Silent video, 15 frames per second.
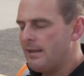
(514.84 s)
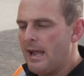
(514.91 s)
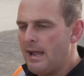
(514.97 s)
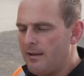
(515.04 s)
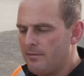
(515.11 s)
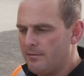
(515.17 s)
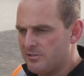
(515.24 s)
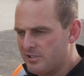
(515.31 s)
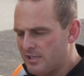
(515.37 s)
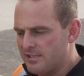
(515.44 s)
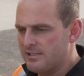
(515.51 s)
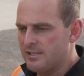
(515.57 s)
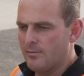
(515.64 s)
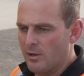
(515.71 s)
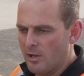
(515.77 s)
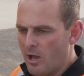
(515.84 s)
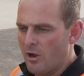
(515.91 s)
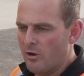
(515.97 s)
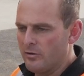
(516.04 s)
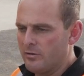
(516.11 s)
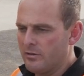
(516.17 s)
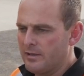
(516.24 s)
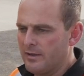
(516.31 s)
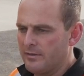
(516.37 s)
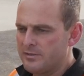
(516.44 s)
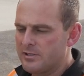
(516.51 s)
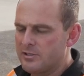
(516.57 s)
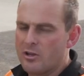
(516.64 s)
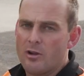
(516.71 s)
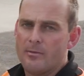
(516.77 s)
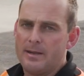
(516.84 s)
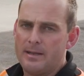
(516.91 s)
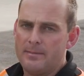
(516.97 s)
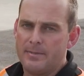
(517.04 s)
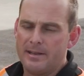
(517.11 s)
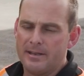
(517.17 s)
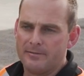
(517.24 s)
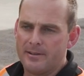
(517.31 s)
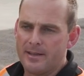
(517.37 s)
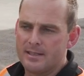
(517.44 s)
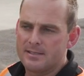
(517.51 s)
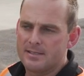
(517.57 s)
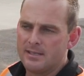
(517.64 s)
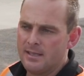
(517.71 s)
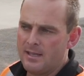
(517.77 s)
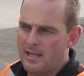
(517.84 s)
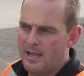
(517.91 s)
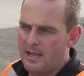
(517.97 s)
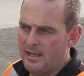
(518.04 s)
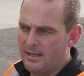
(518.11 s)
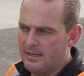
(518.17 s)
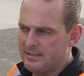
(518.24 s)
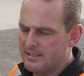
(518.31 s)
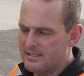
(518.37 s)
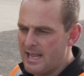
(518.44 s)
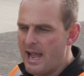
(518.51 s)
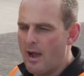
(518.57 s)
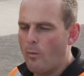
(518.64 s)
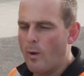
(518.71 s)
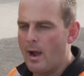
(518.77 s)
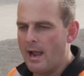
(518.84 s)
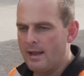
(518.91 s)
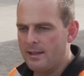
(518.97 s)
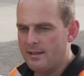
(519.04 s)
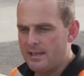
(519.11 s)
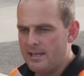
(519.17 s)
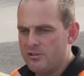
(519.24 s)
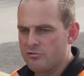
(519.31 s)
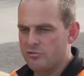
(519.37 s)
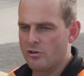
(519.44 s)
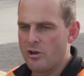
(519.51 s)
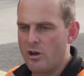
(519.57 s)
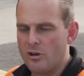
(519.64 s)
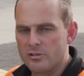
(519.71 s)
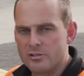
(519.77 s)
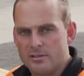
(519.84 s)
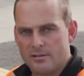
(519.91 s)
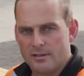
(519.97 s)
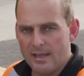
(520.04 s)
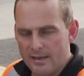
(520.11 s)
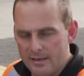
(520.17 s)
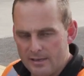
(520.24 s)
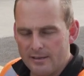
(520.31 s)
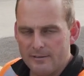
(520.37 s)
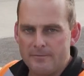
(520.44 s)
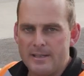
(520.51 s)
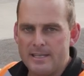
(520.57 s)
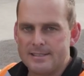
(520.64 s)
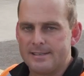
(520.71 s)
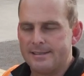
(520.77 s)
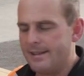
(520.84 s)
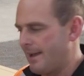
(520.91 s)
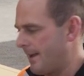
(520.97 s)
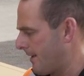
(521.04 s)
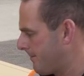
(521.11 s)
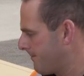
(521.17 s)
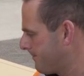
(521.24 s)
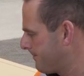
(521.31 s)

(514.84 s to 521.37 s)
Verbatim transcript: that system alone gives so many benefits and just outweighing the extra cost that you invest in that.